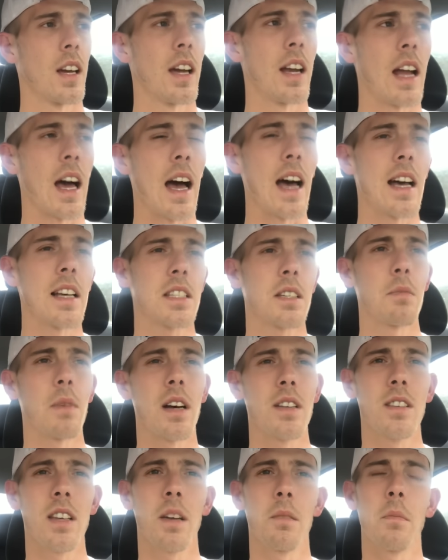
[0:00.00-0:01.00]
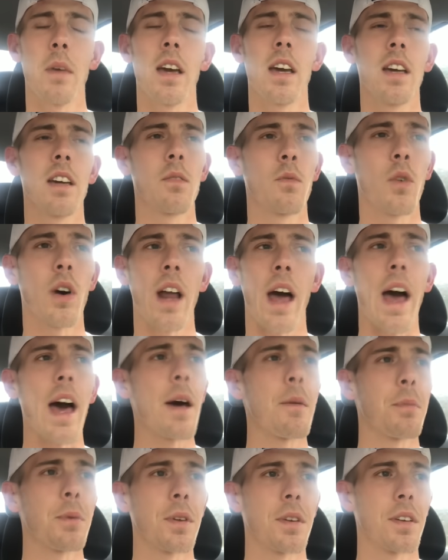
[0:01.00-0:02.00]
And I asked him, I was like, man, what
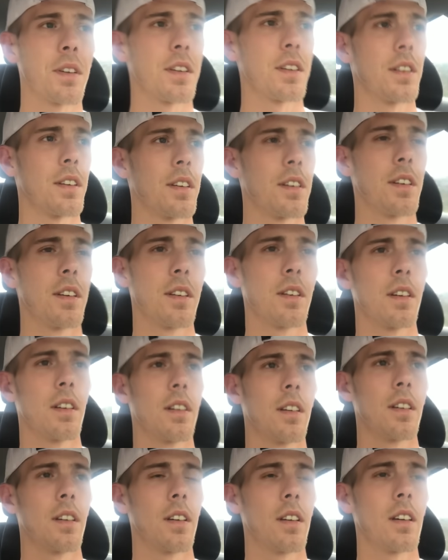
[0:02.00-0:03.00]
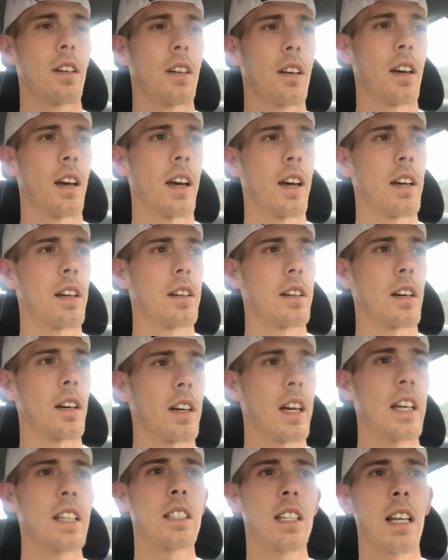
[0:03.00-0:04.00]
happened? And
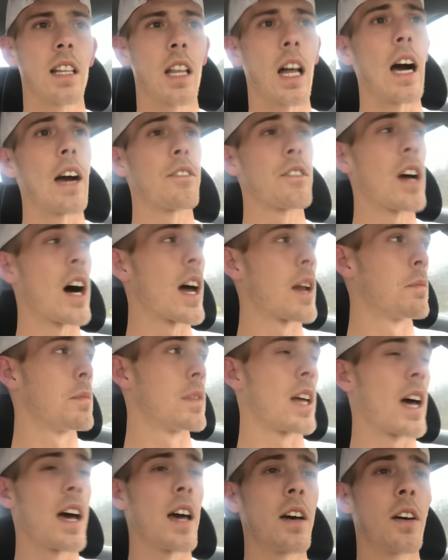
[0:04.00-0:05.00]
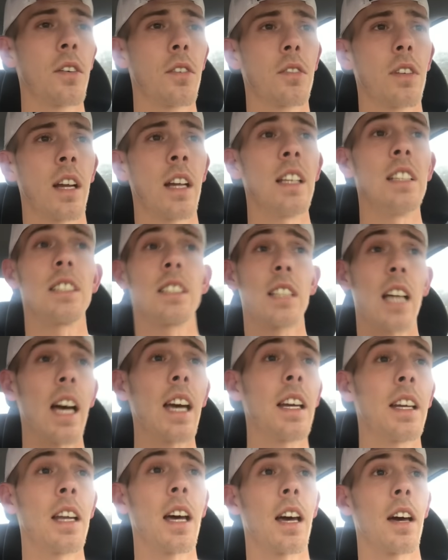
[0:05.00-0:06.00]
he said life got him down, and he
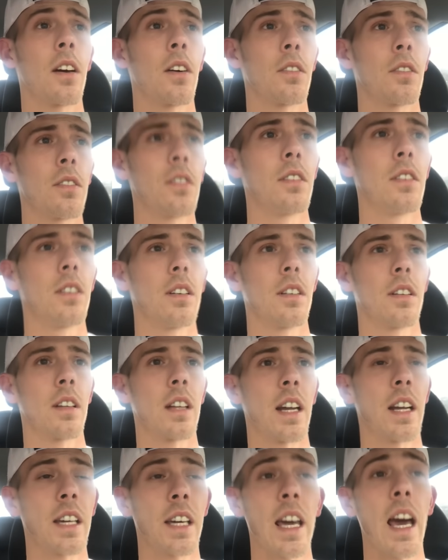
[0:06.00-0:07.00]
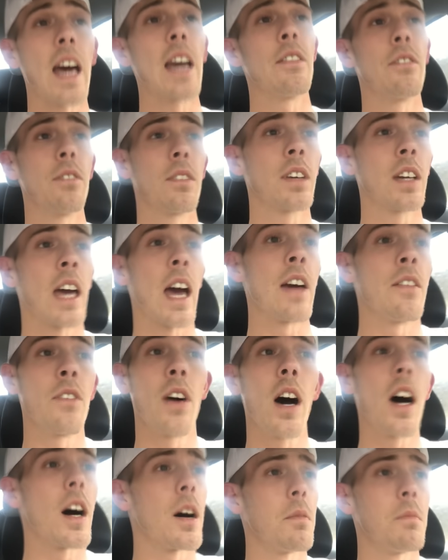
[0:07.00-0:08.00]
stayed down, that he gave
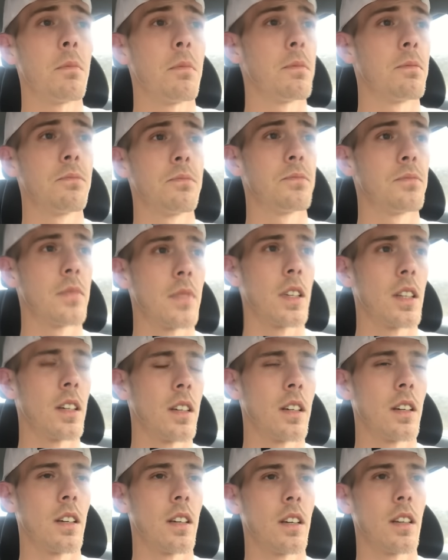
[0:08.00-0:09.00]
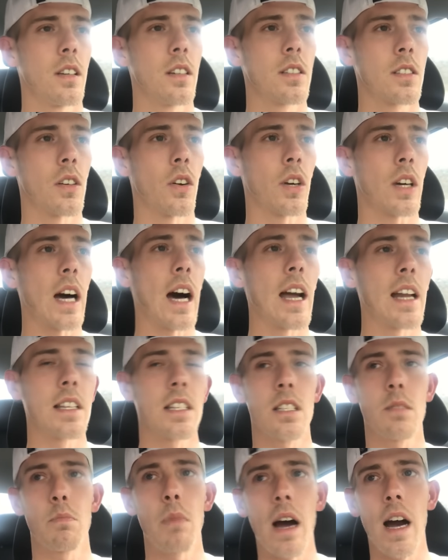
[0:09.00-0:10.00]
up. So it kind of
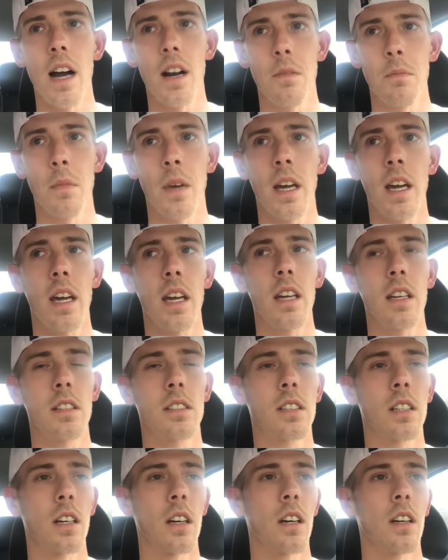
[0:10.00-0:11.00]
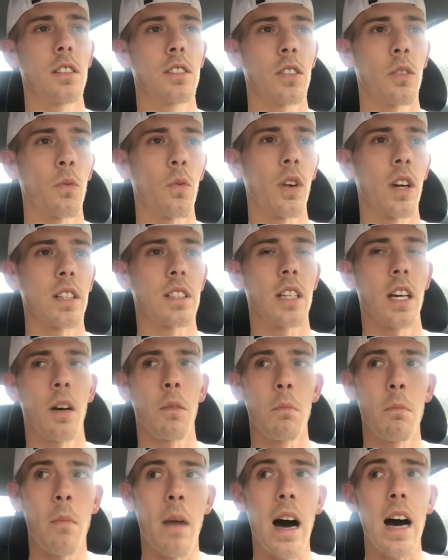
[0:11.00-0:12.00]
inspired me to want to tell
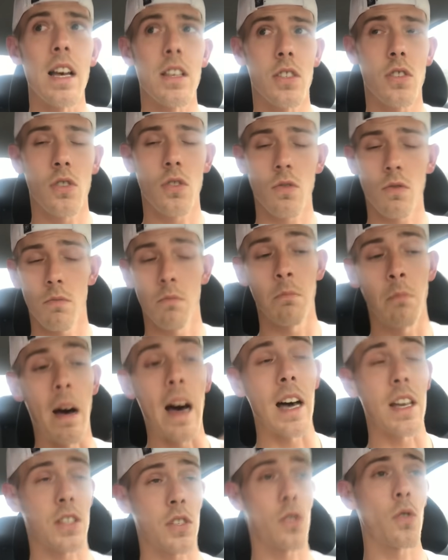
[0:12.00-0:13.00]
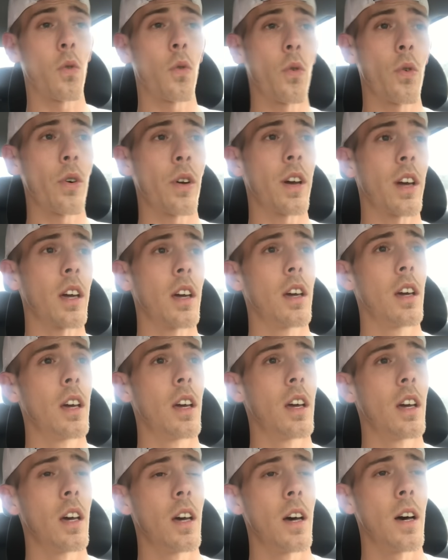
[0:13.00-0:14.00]
my story
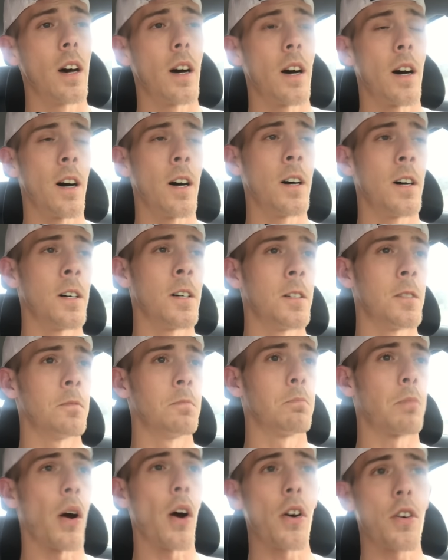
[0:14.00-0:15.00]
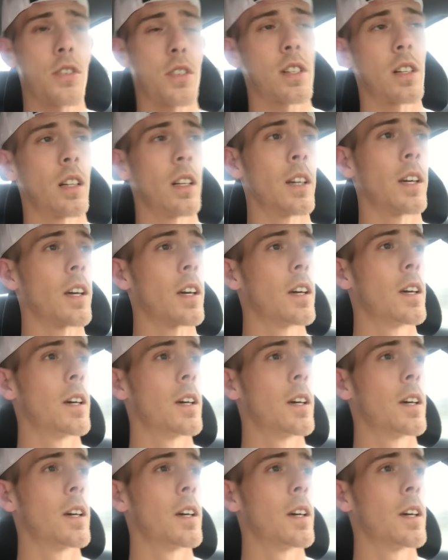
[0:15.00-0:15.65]
personally.